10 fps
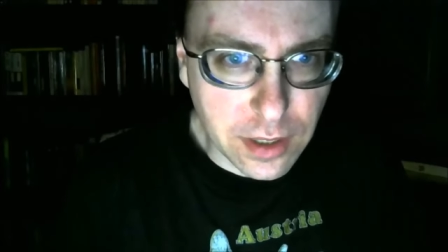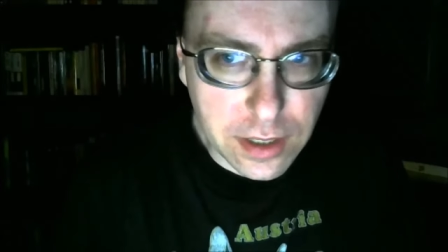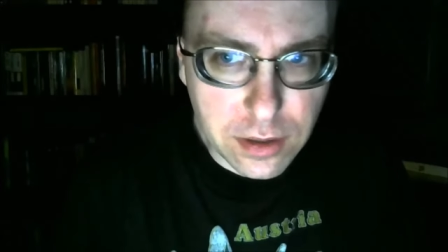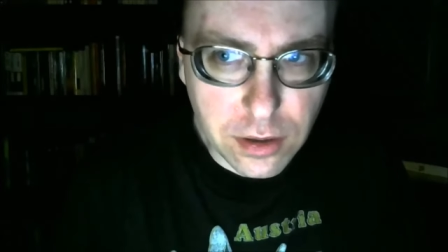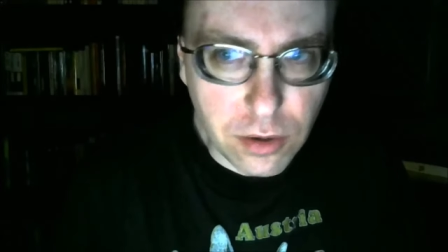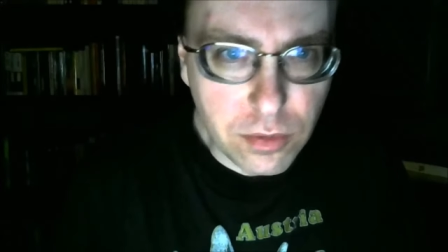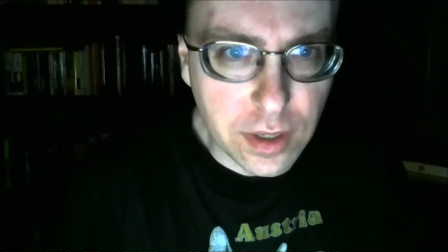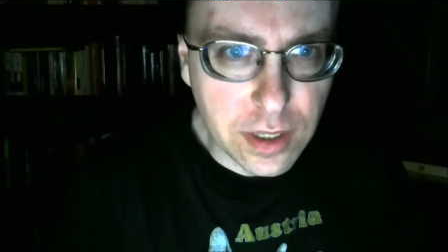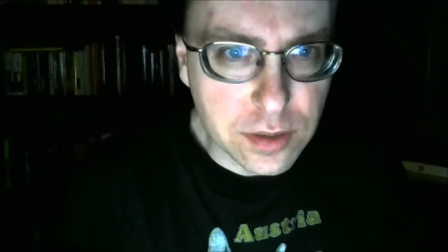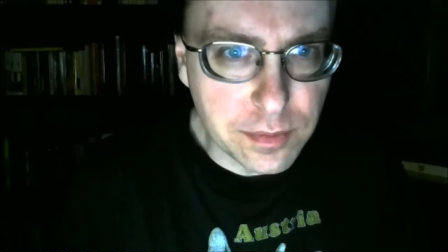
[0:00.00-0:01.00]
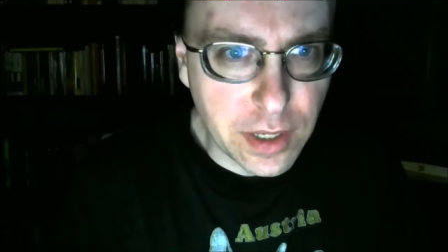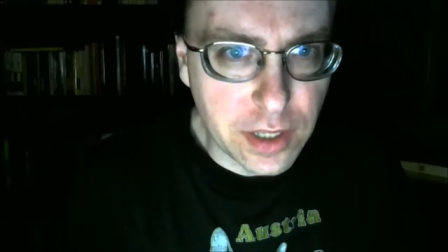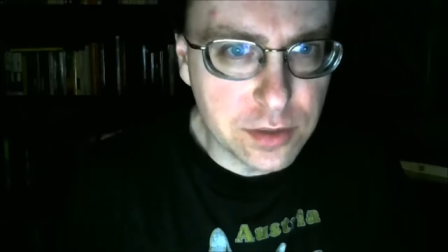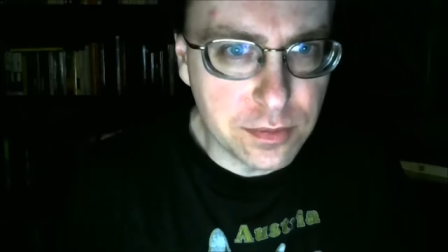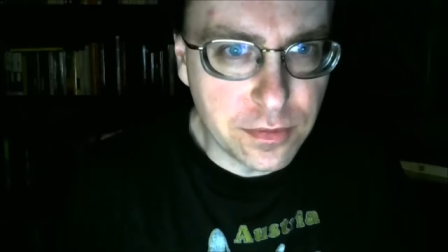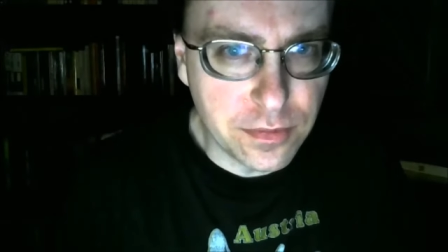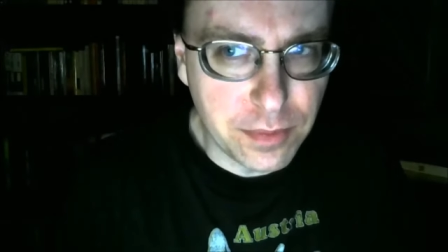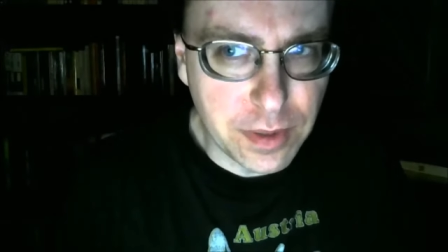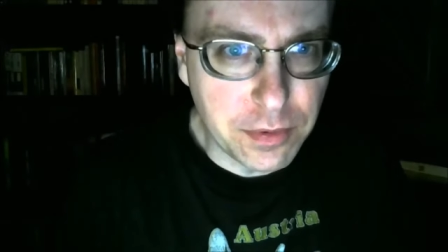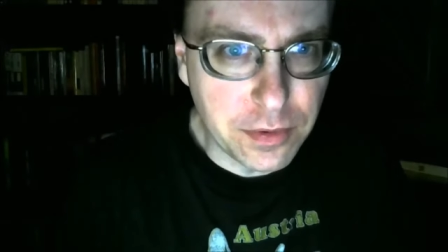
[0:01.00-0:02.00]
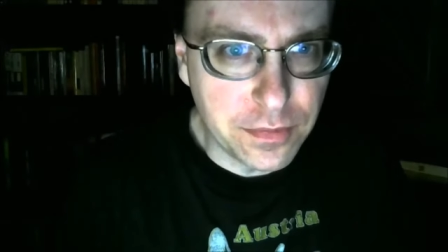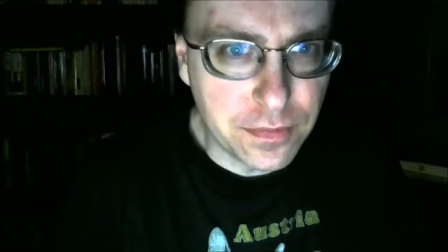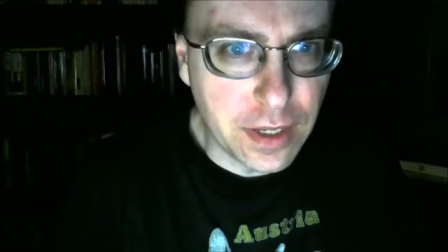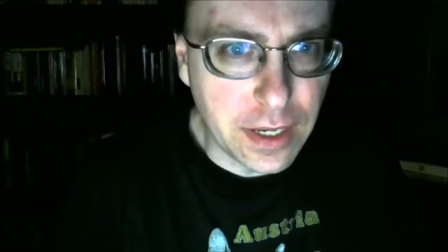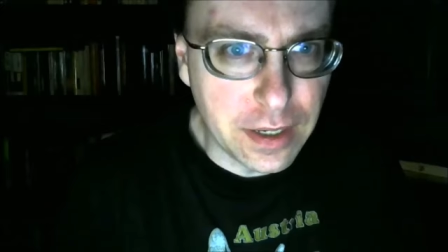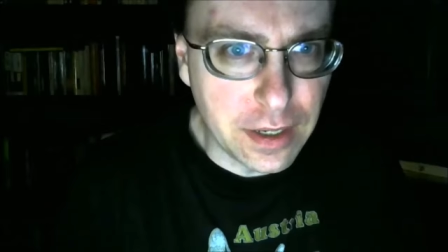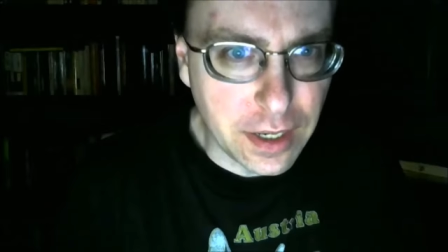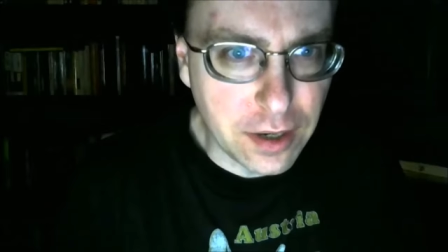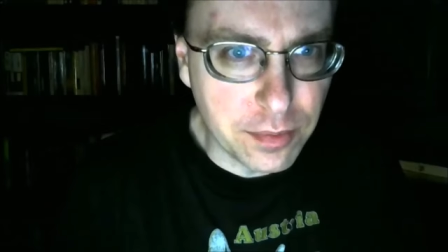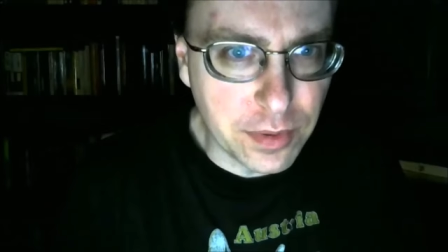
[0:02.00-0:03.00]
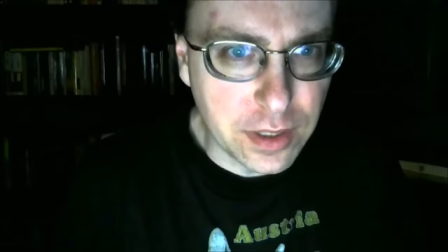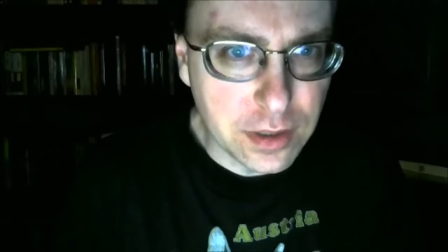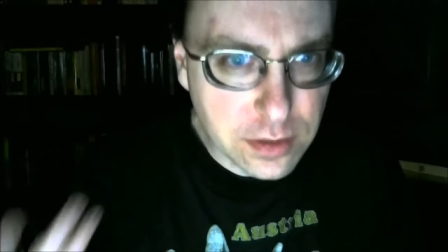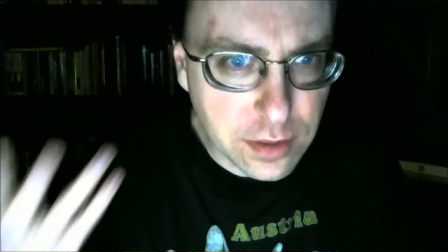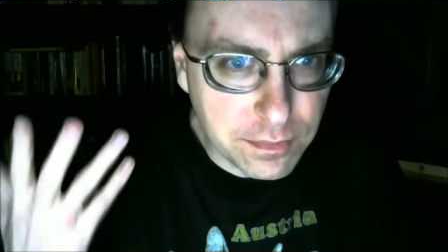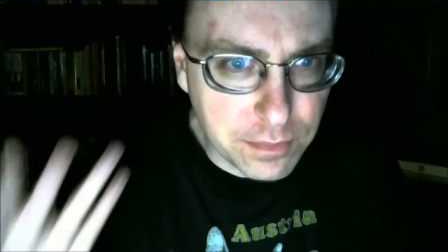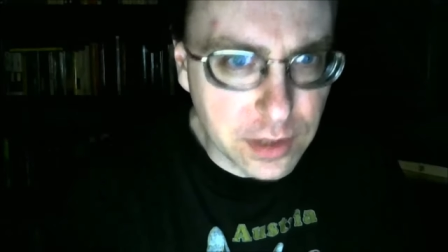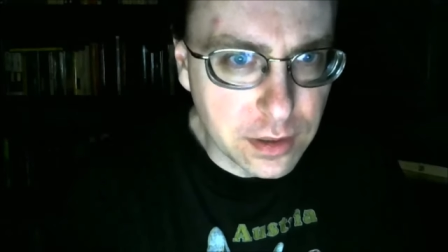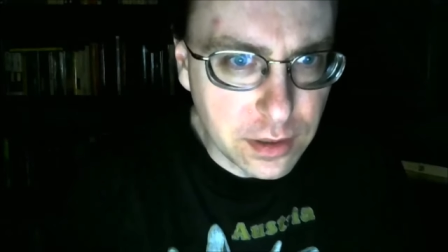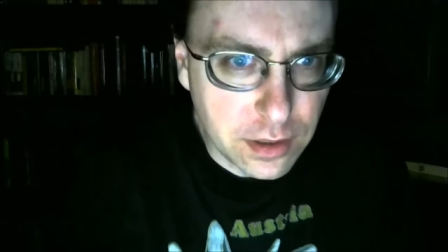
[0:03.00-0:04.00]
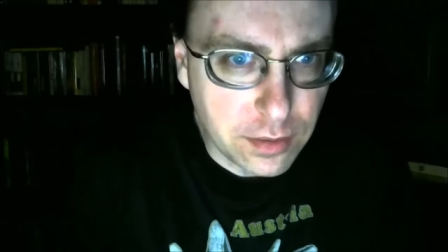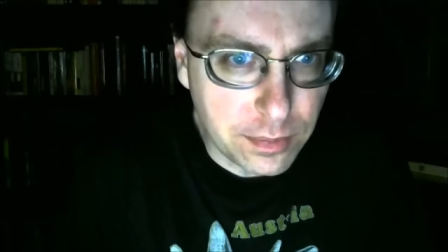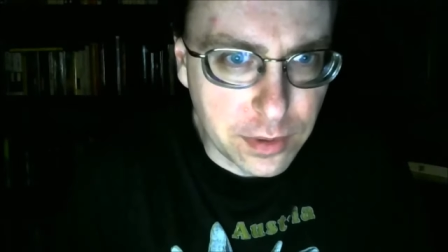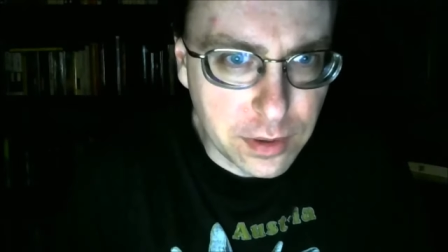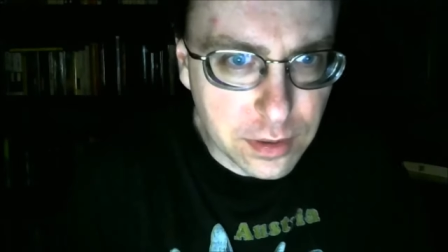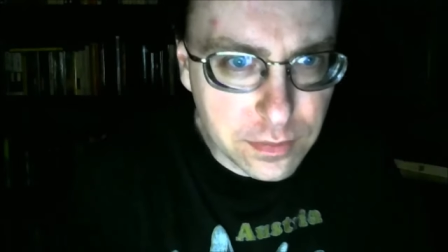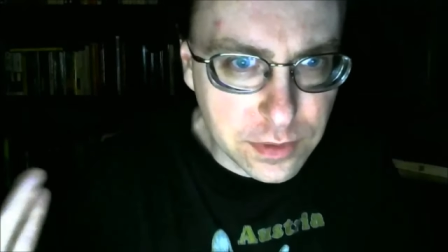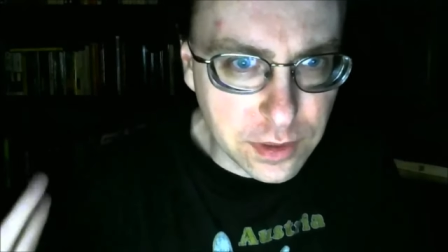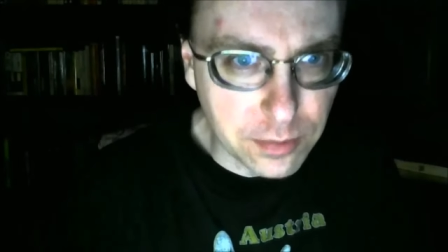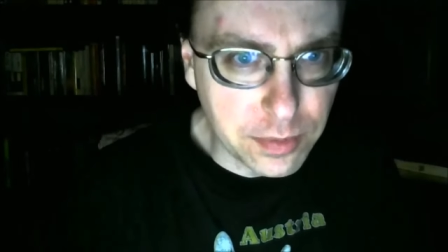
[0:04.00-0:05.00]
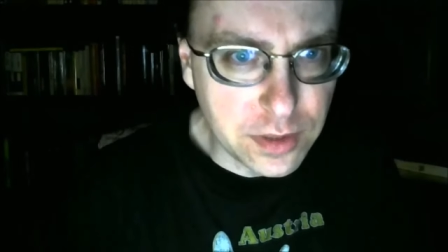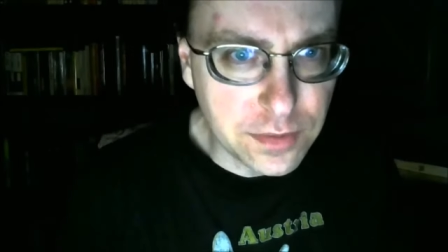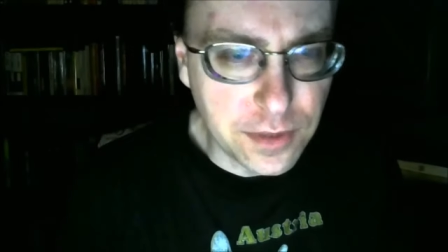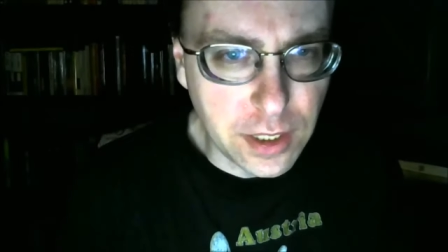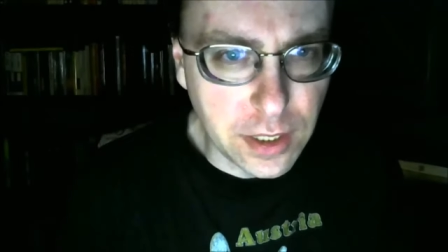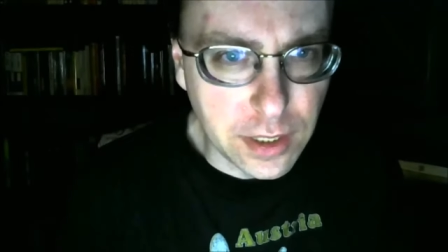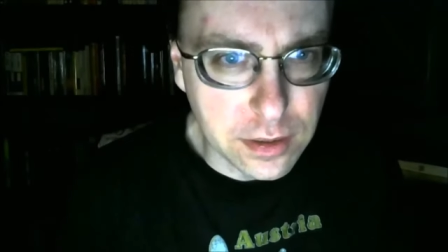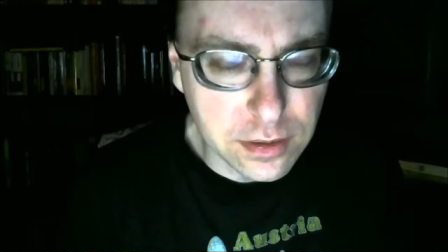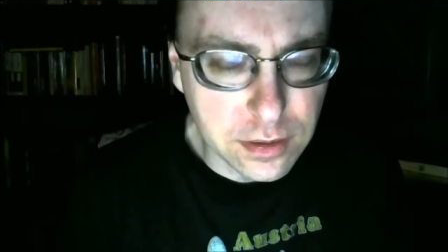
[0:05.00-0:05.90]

I know that it's possible for people to fly in an airplane because I've been in an airplane and I've seen airplanes fly.